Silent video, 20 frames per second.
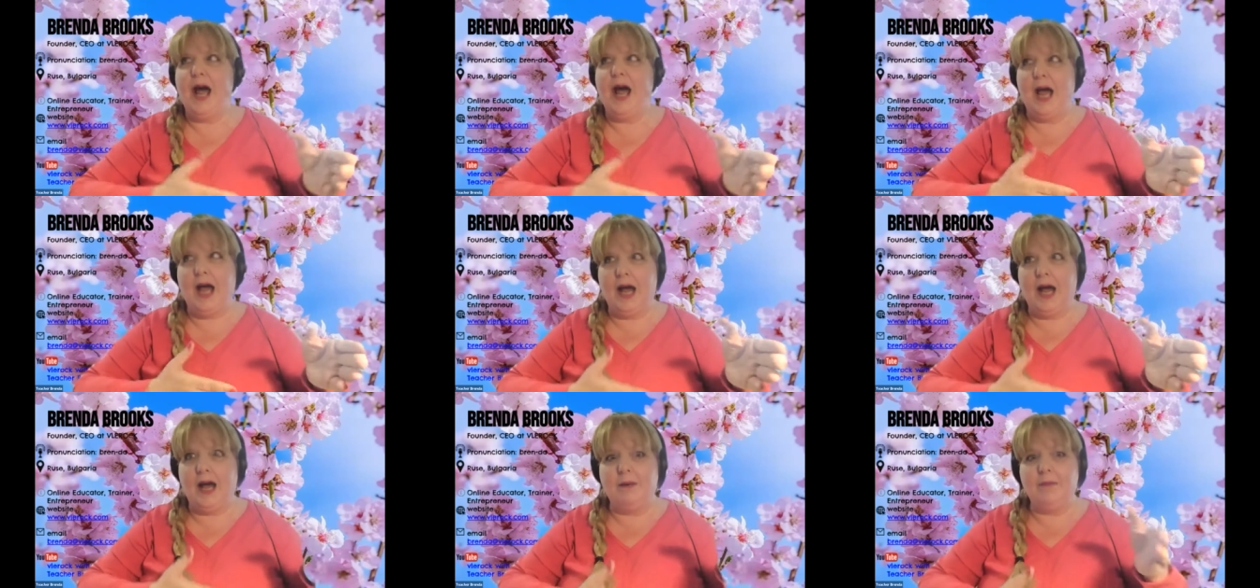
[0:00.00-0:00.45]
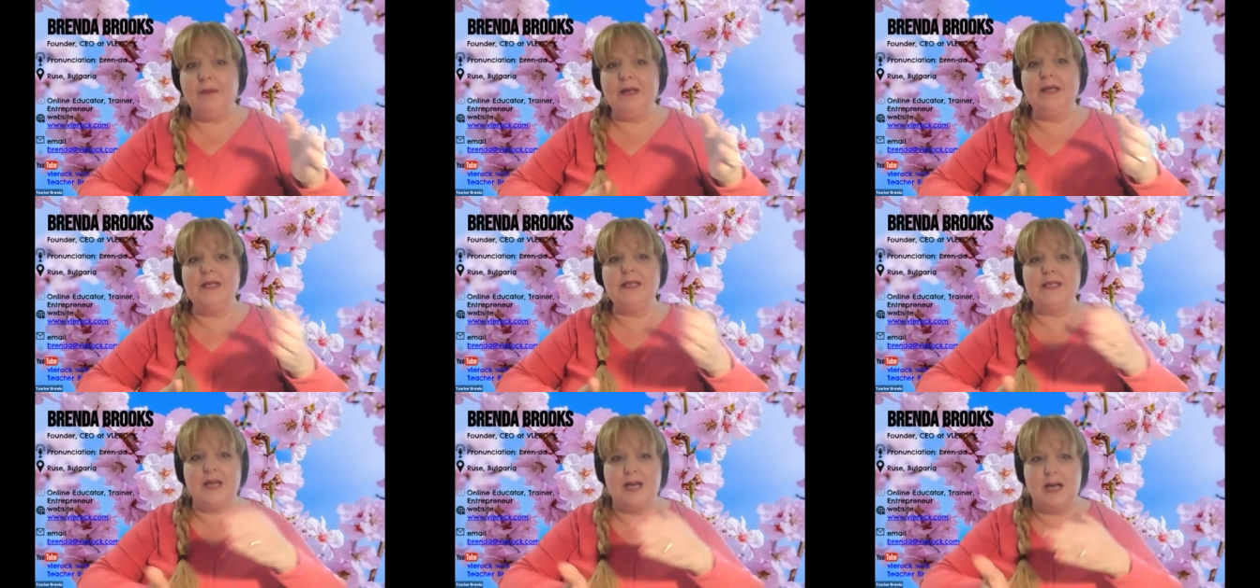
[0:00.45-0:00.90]
How
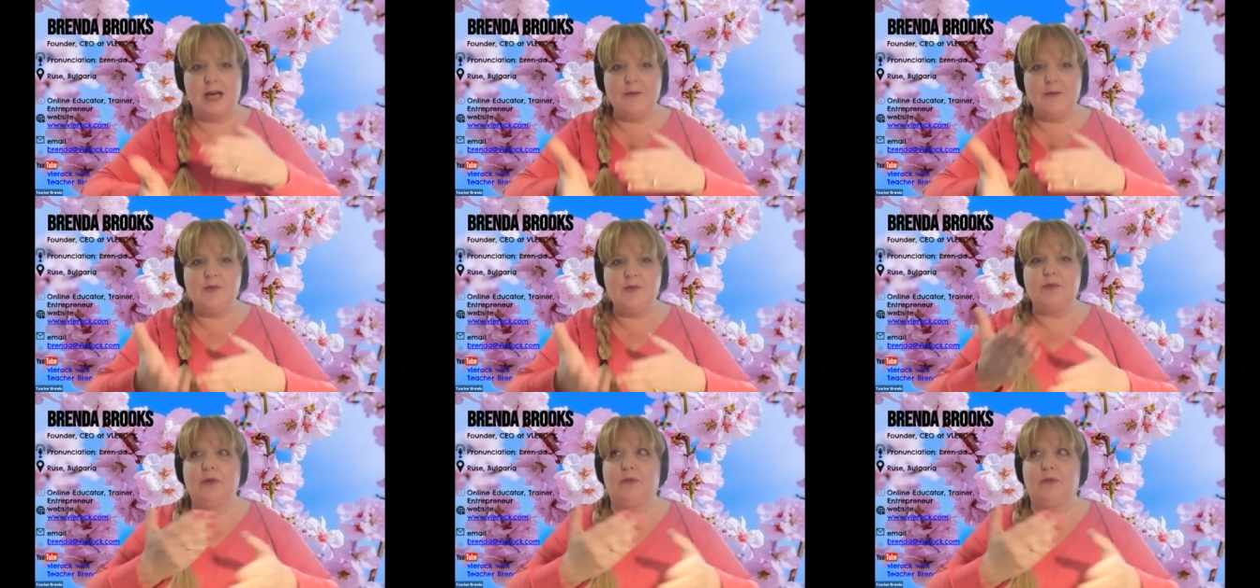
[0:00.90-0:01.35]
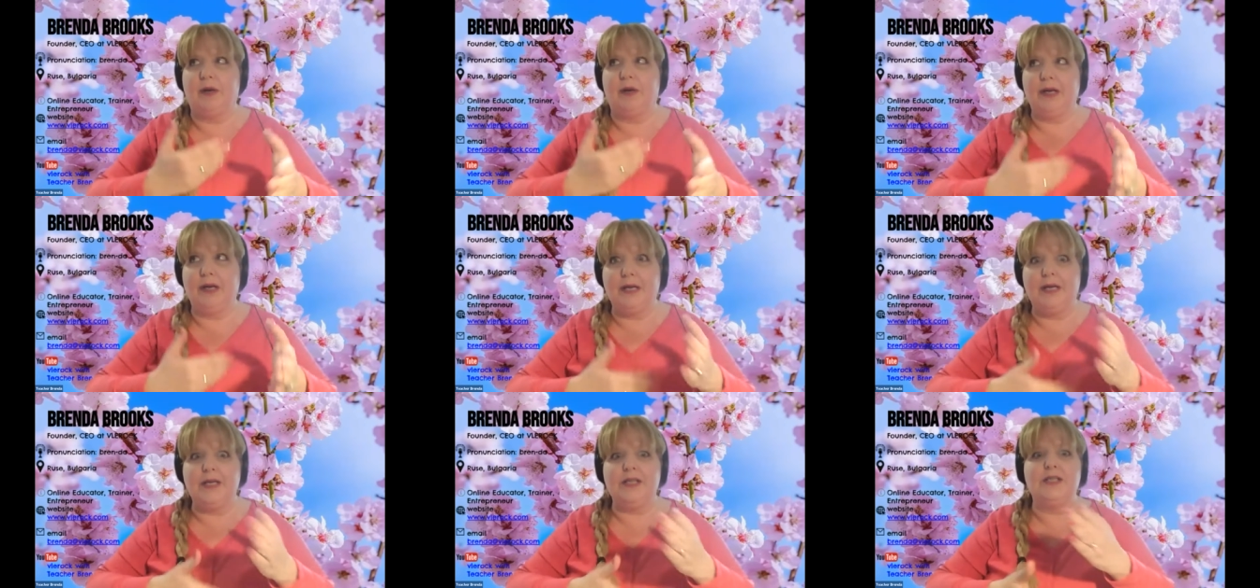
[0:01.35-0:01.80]
many times we are
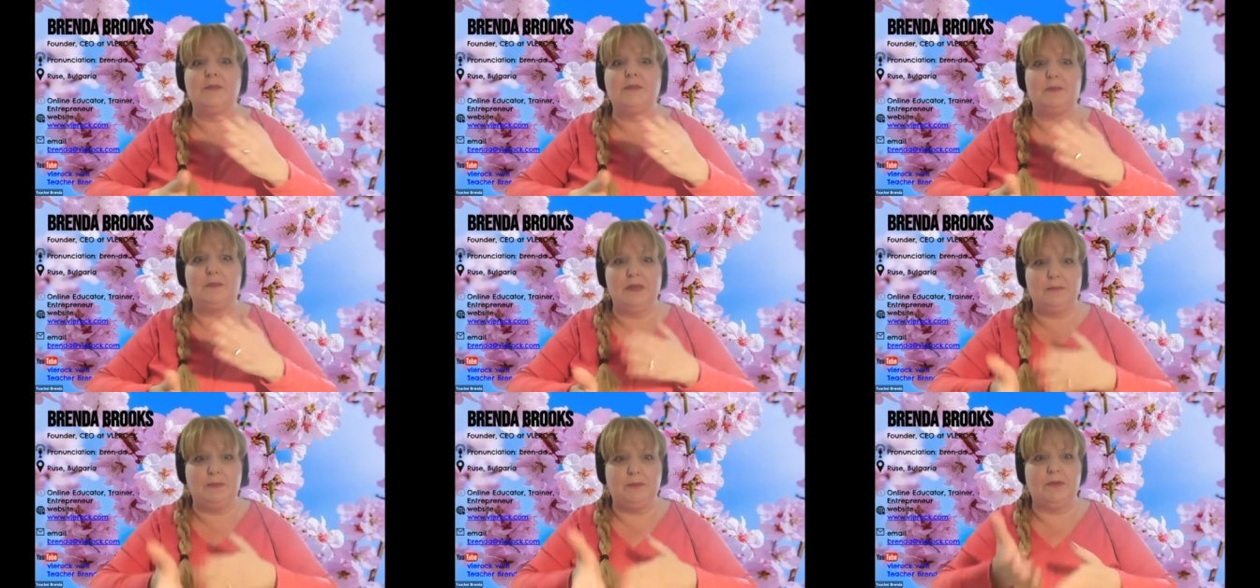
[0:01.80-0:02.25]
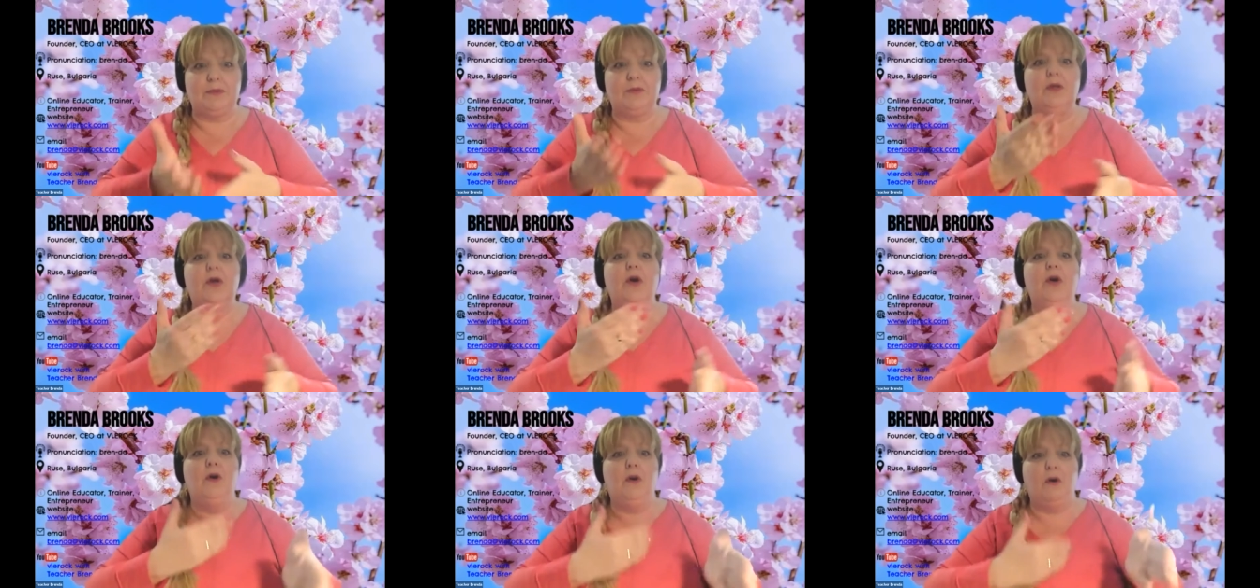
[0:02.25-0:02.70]
running into
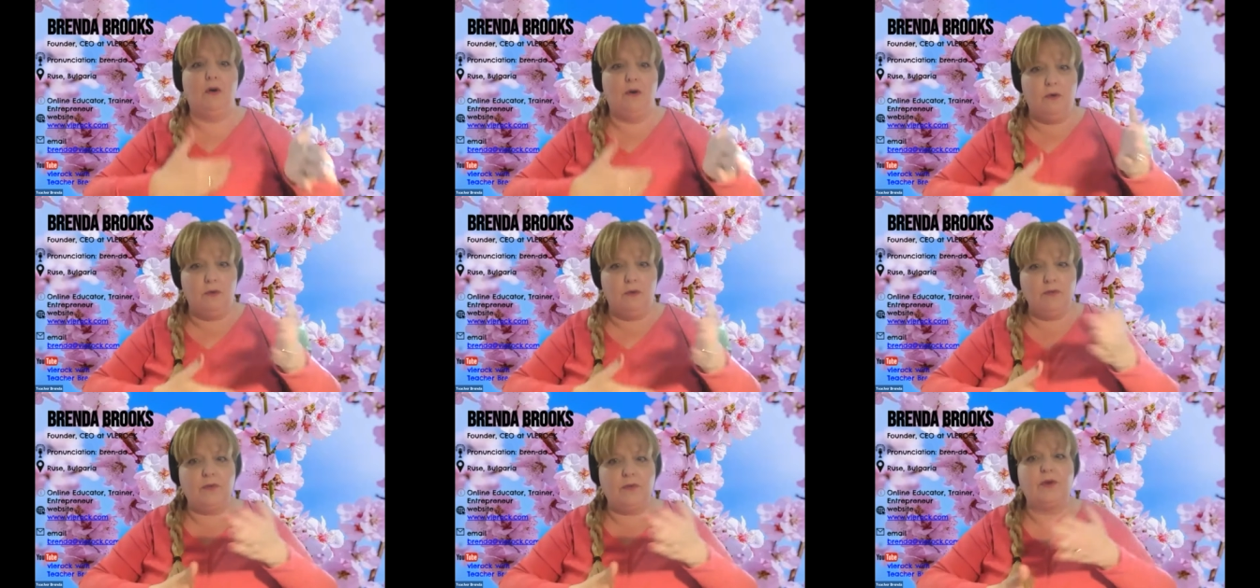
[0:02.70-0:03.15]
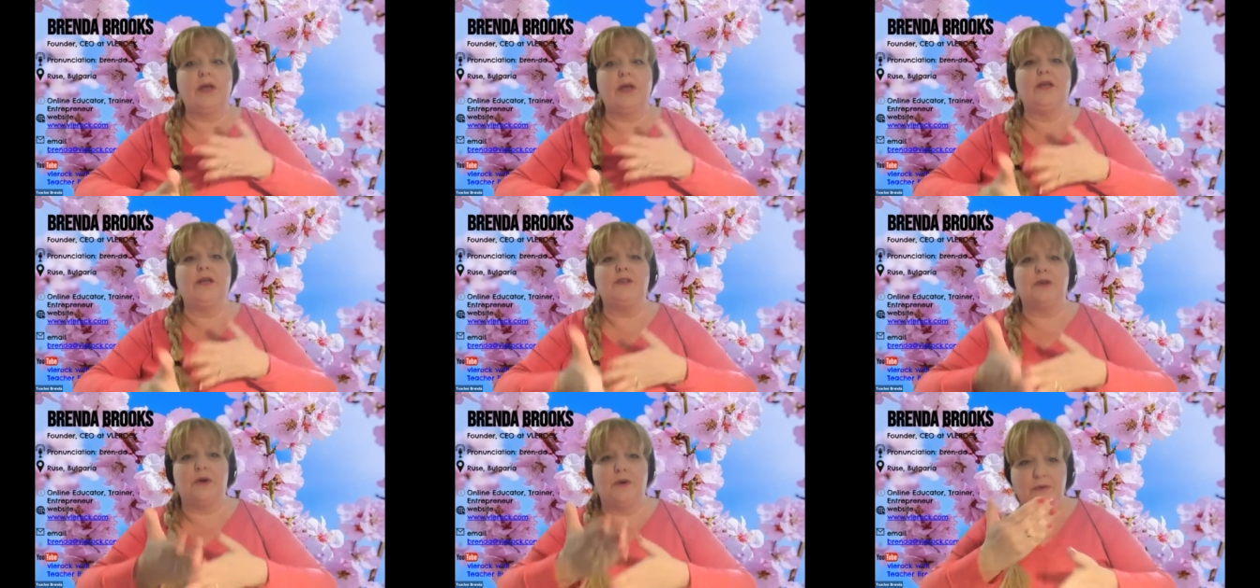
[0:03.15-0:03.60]
people over
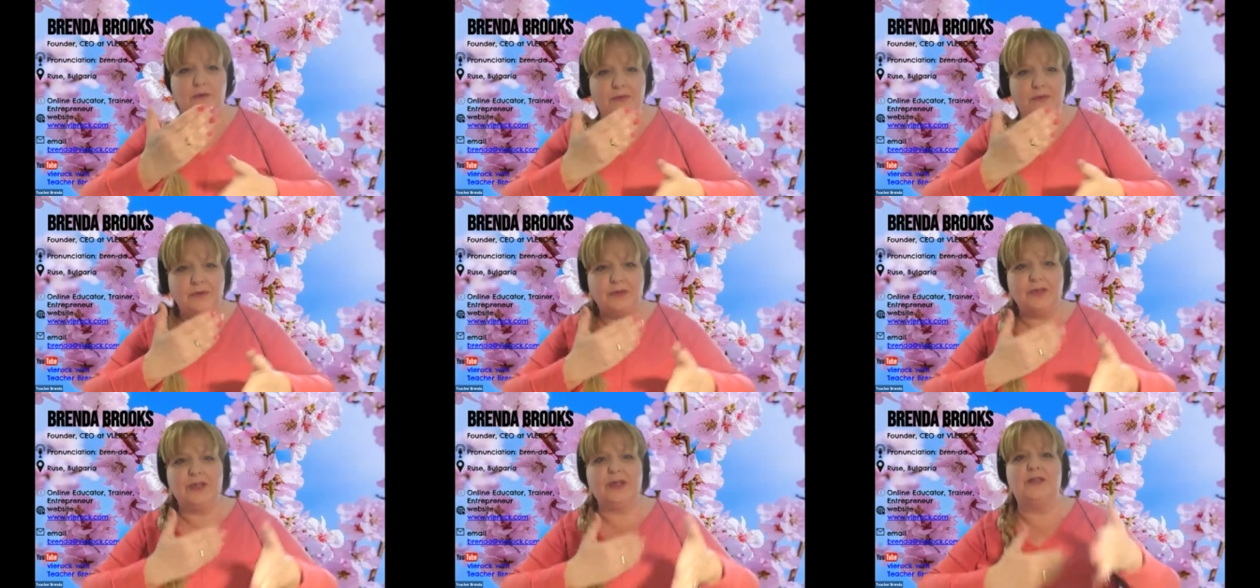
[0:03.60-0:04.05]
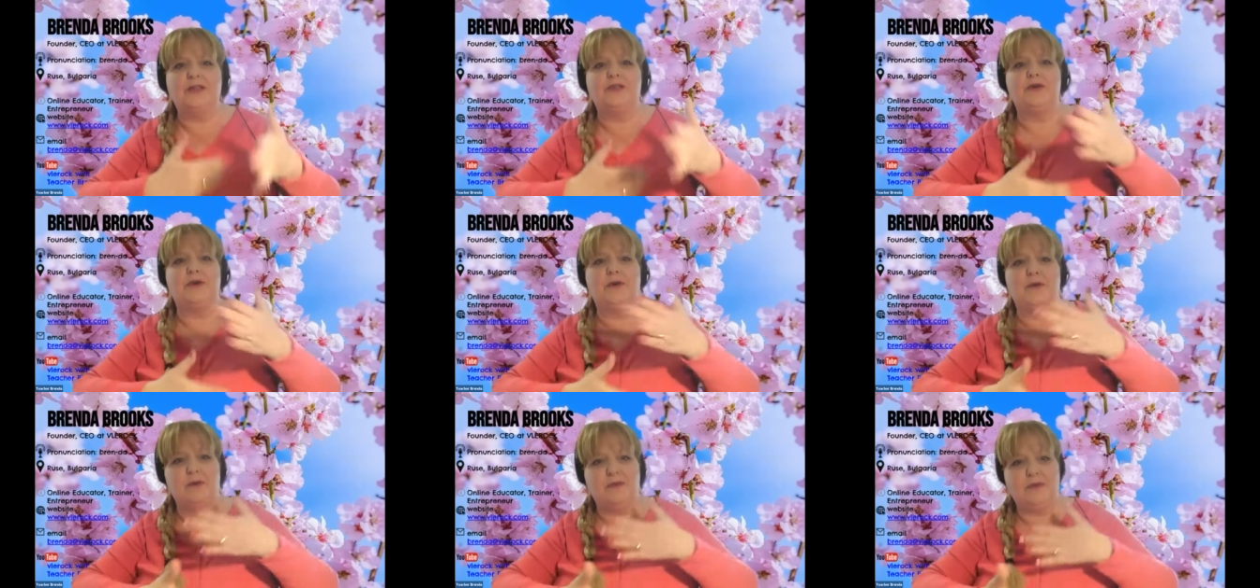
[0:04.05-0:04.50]
and over and
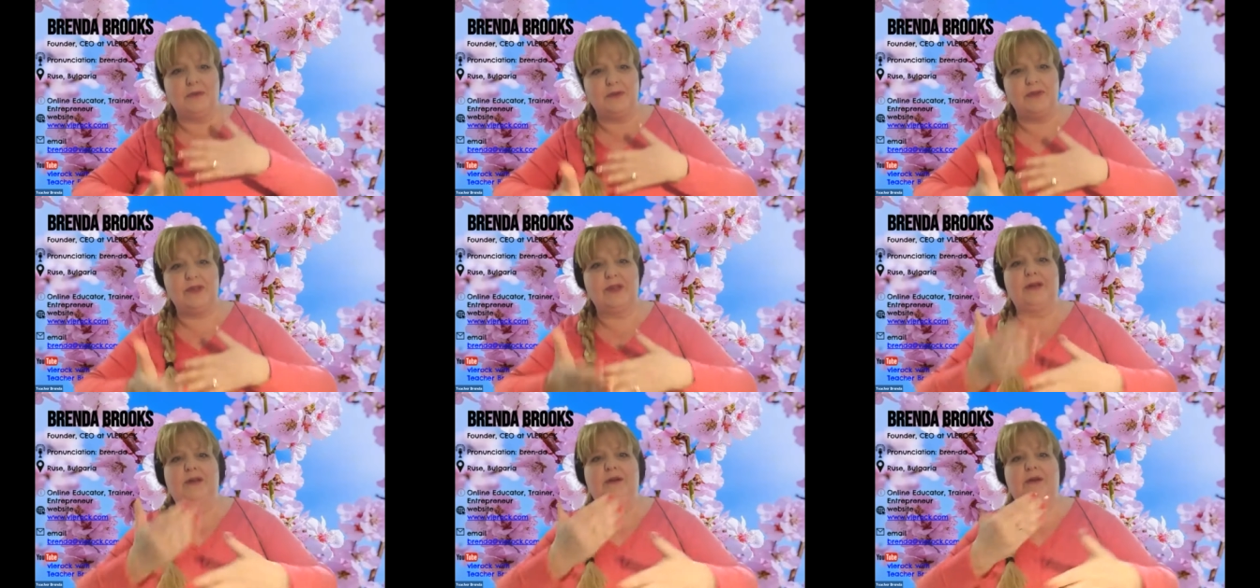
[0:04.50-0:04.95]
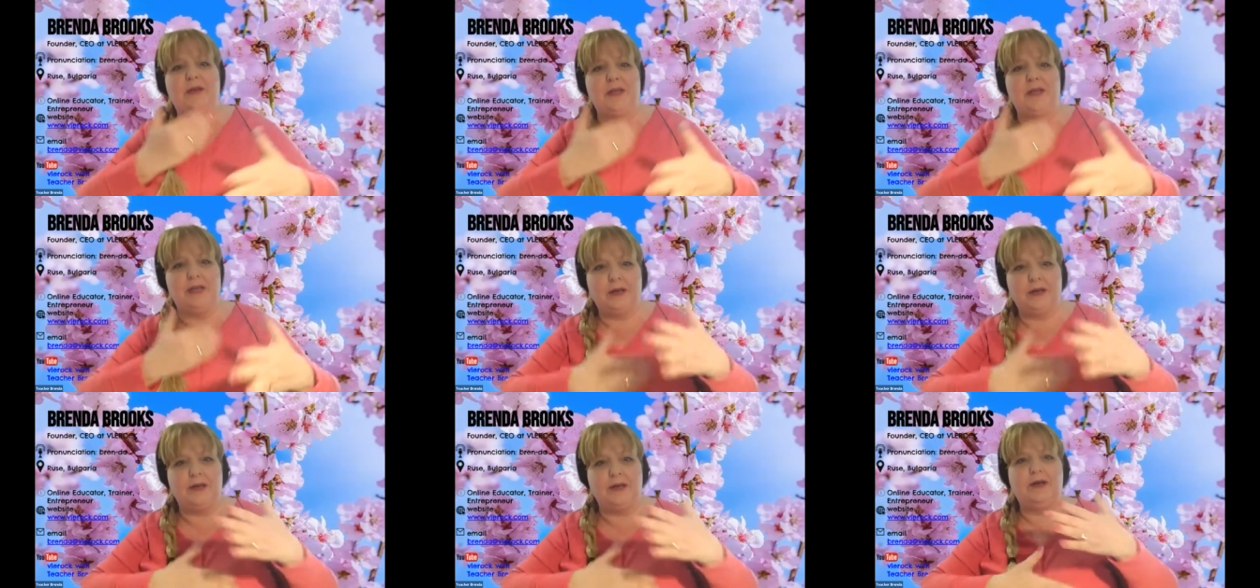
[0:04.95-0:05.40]
over that are
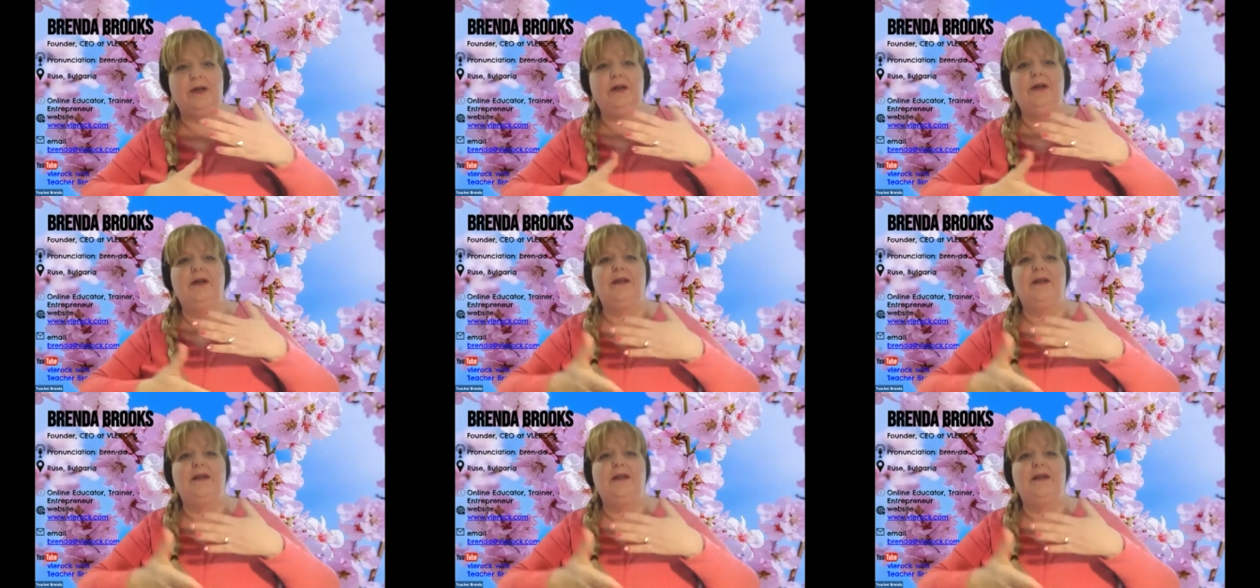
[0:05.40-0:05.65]
in